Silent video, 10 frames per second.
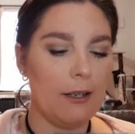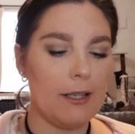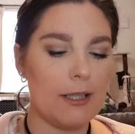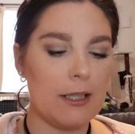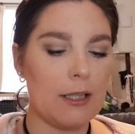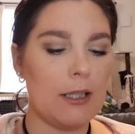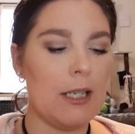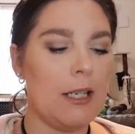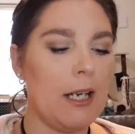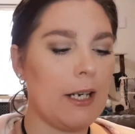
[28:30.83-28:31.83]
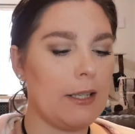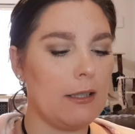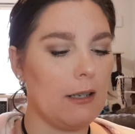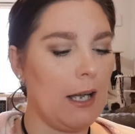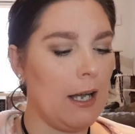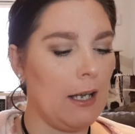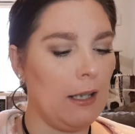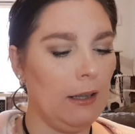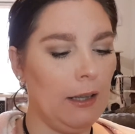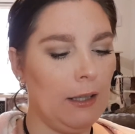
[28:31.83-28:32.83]
This is the NYX
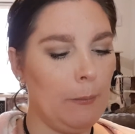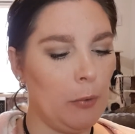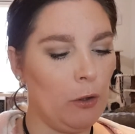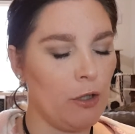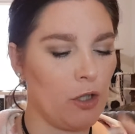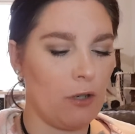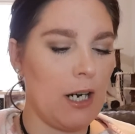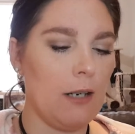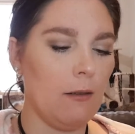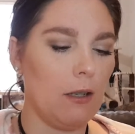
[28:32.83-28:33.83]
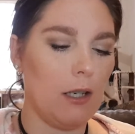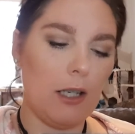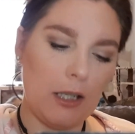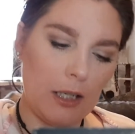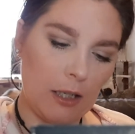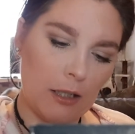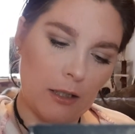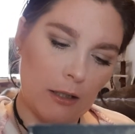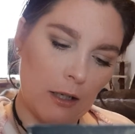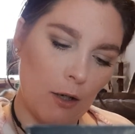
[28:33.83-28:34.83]
Lip Lingerie
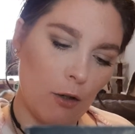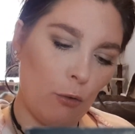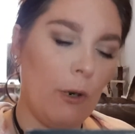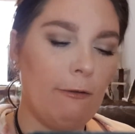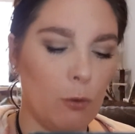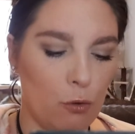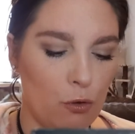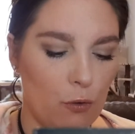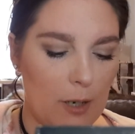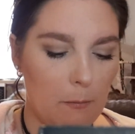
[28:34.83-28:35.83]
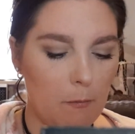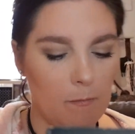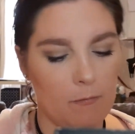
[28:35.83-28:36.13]
in Ruffle Trim.